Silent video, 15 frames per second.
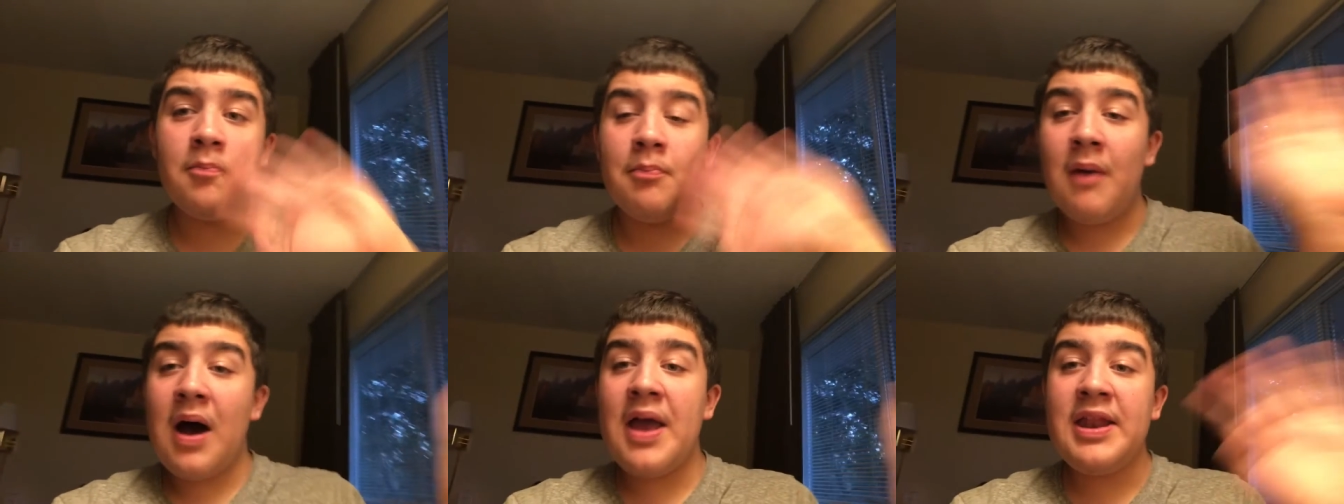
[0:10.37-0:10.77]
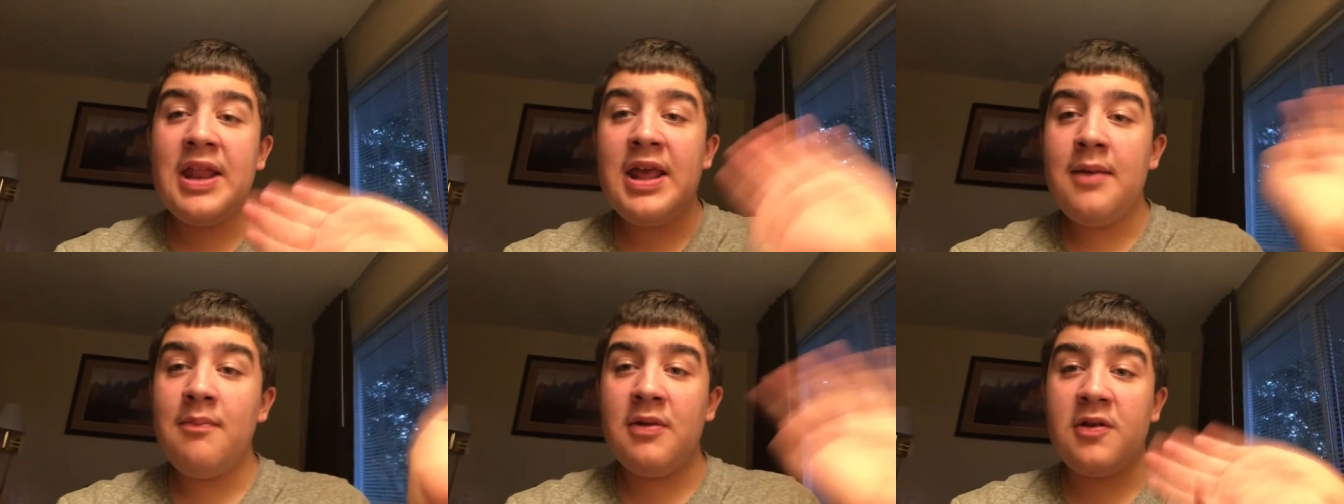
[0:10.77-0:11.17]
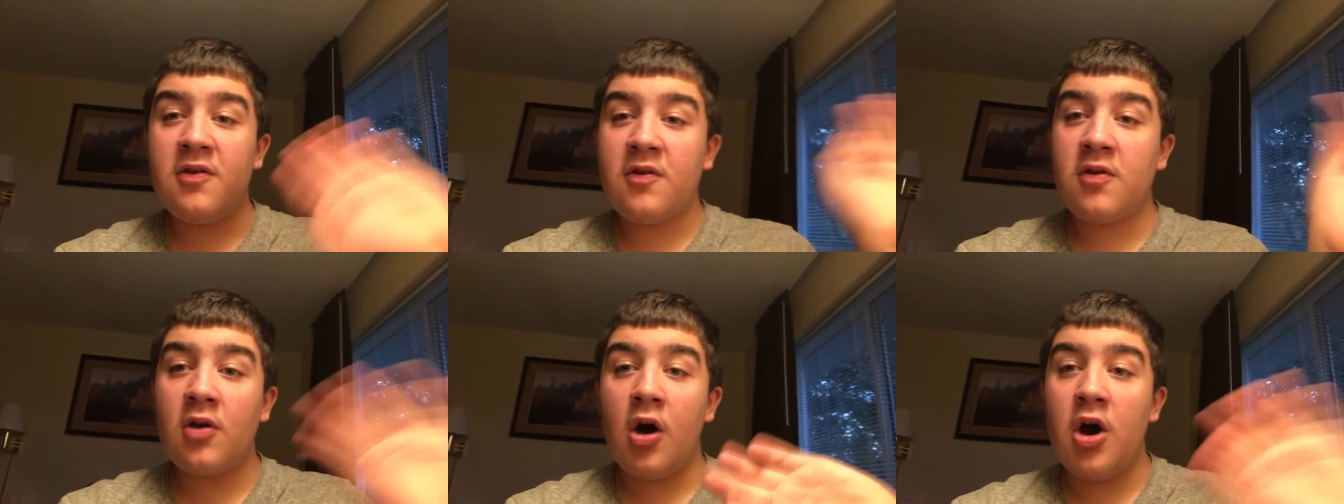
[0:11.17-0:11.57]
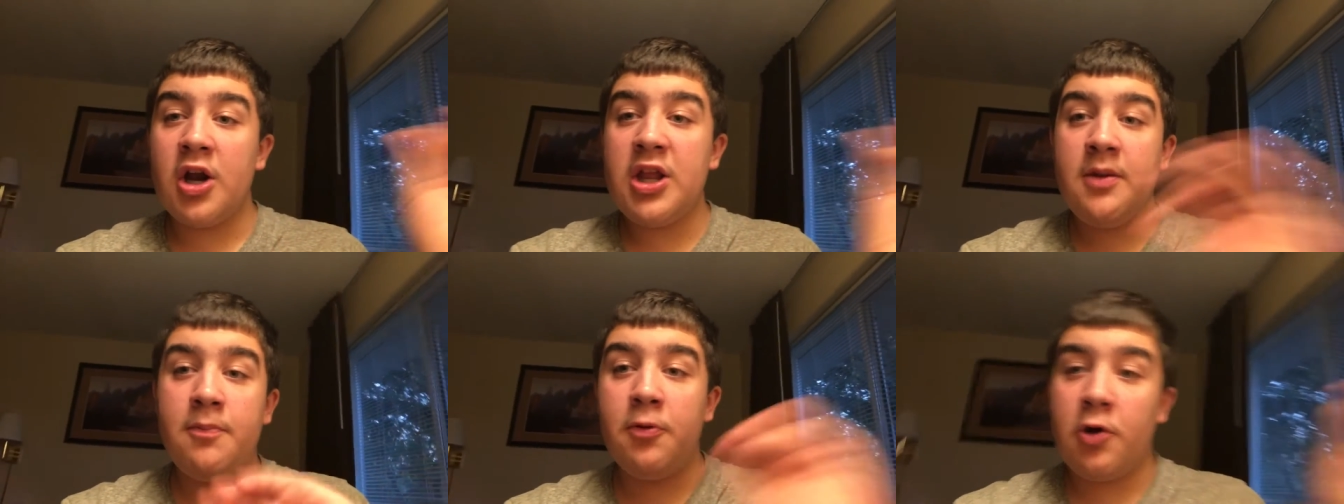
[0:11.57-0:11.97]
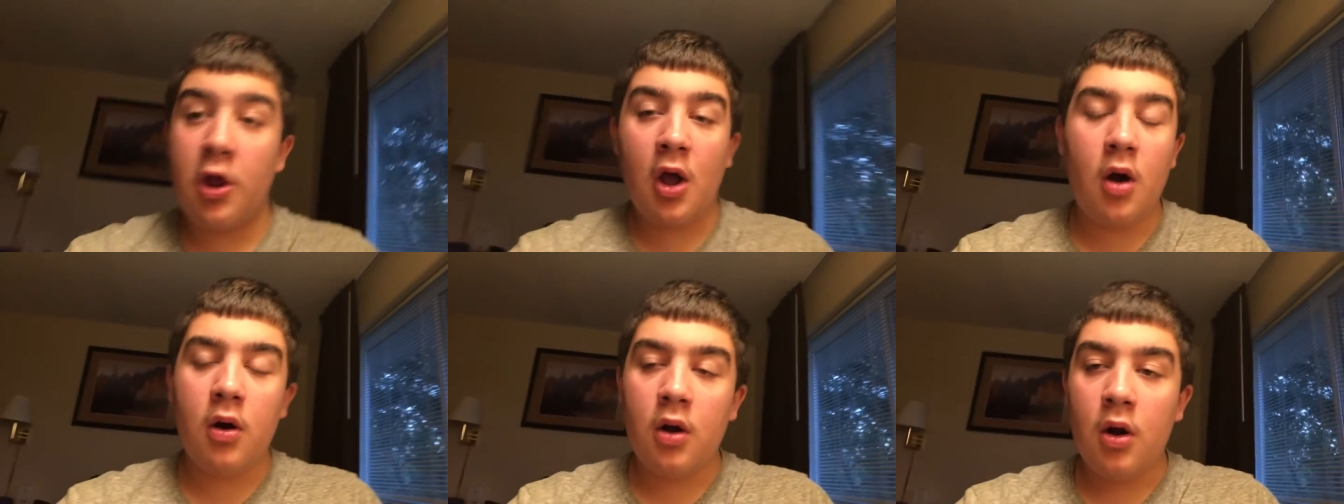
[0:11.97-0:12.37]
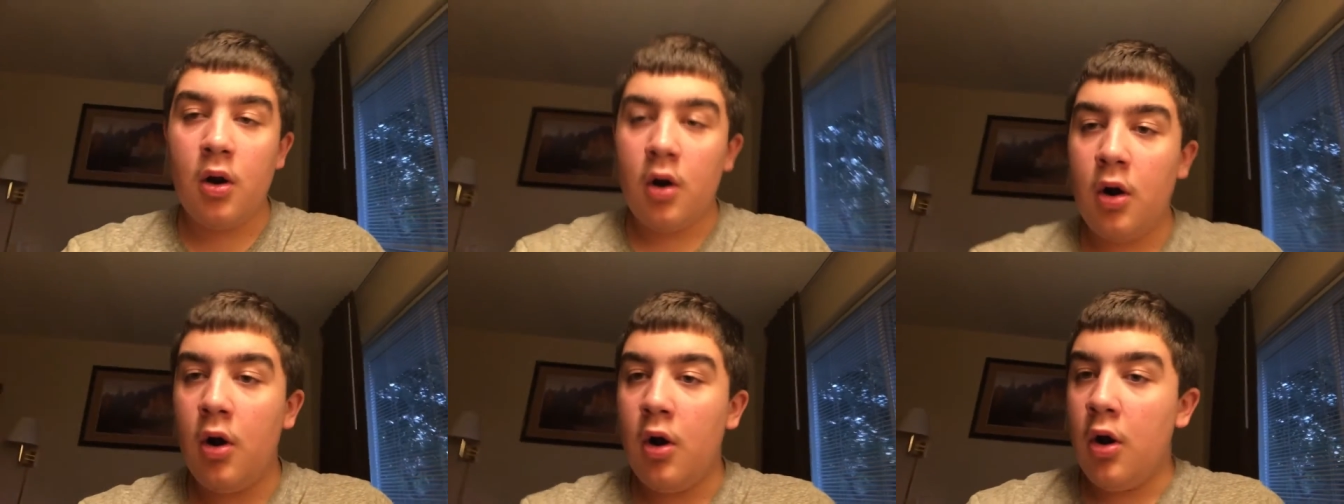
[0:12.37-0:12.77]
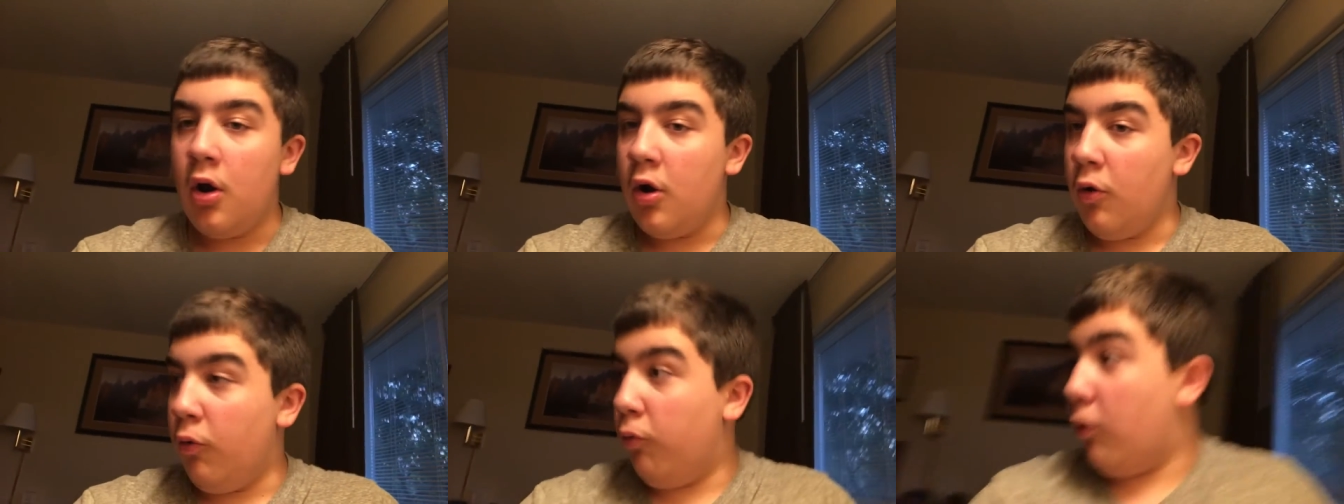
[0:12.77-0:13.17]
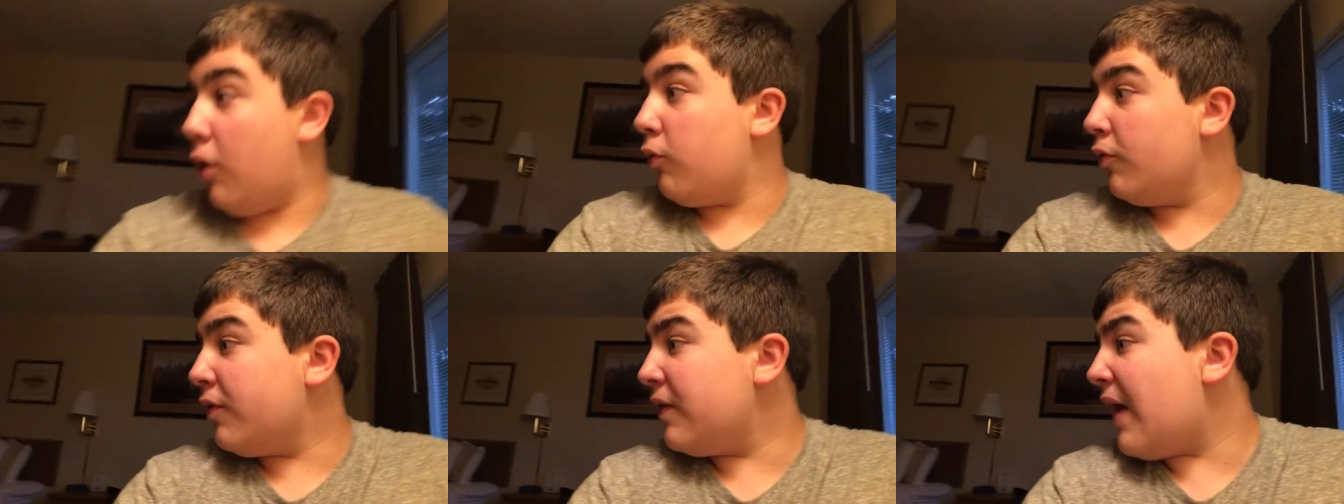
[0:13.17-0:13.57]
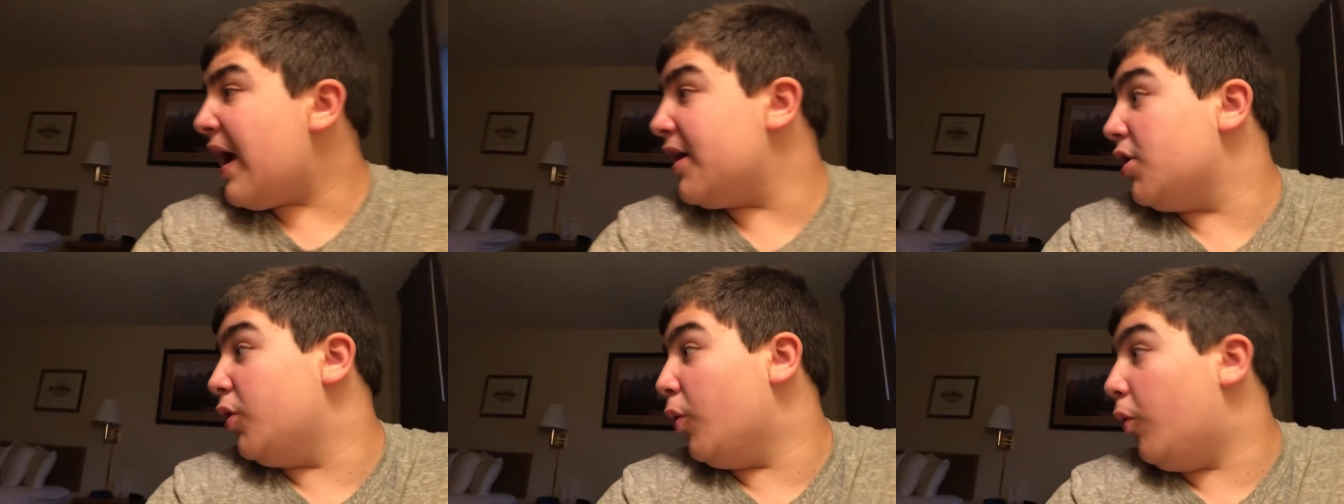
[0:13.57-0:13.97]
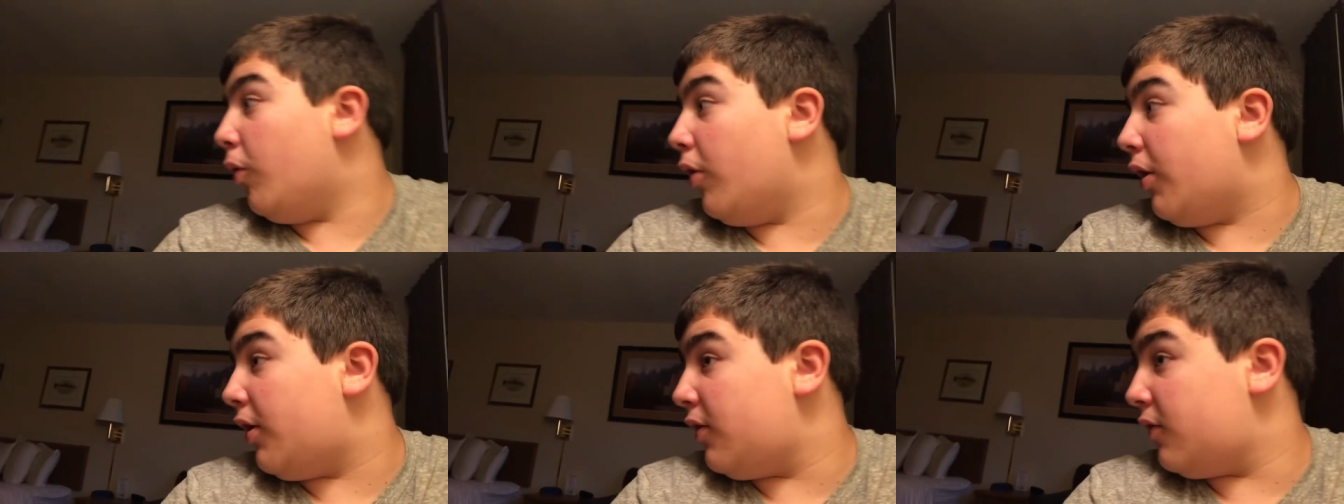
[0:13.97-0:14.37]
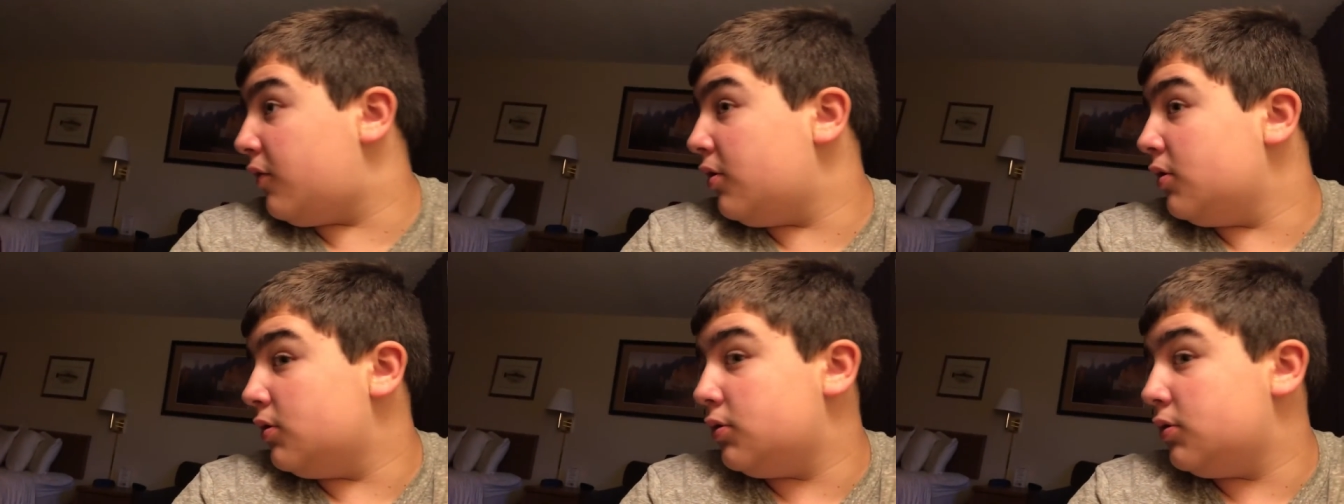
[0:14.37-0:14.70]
My name is Stonnie Budi. What was that noise?